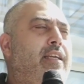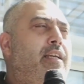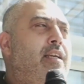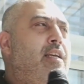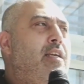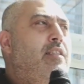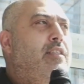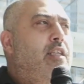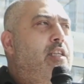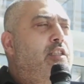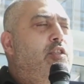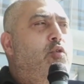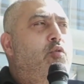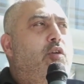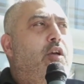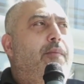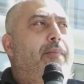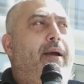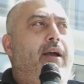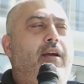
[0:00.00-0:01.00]
So you
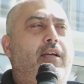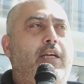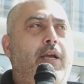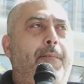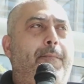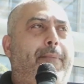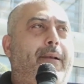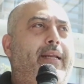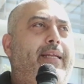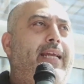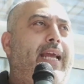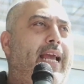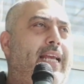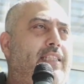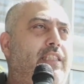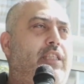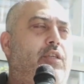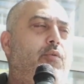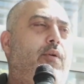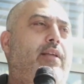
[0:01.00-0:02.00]
talk about a complete
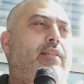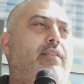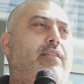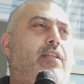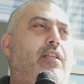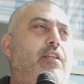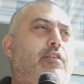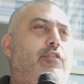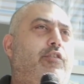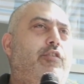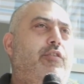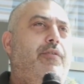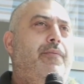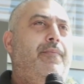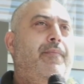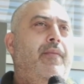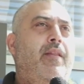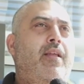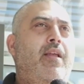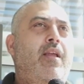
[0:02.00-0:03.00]
end-to-end solution.
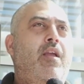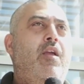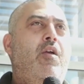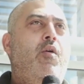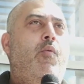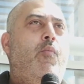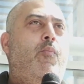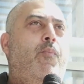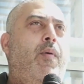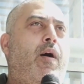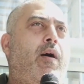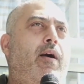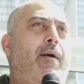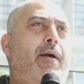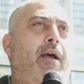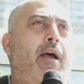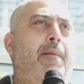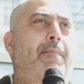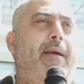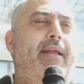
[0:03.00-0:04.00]
But
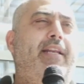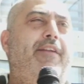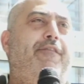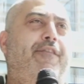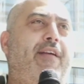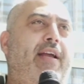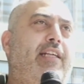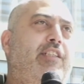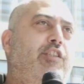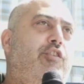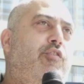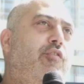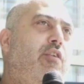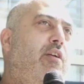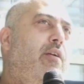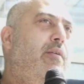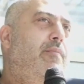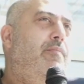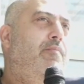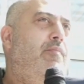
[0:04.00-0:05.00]
a
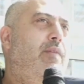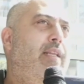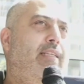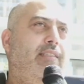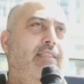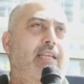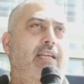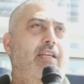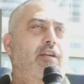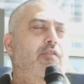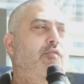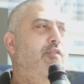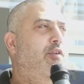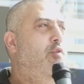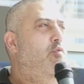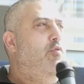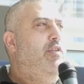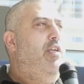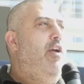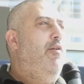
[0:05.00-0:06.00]
manufacturer, let's say you're an
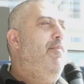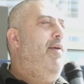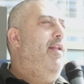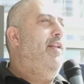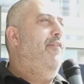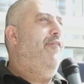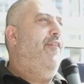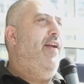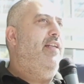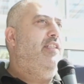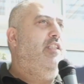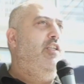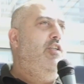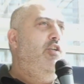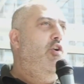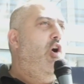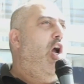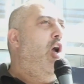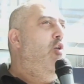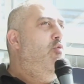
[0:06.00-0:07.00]
audio manufacturer,
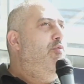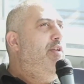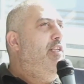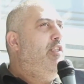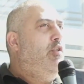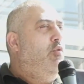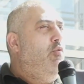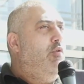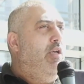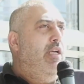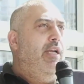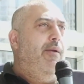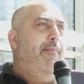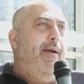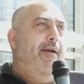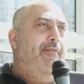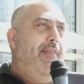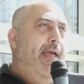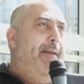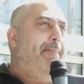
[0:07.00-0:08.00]
you're only talking
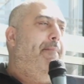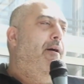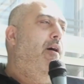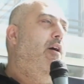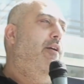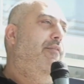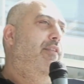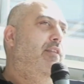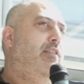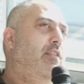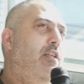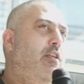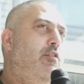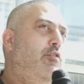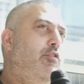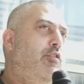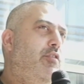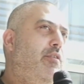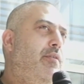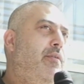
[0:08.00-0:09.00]
about that part of the
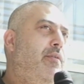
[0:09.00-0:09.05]
solution.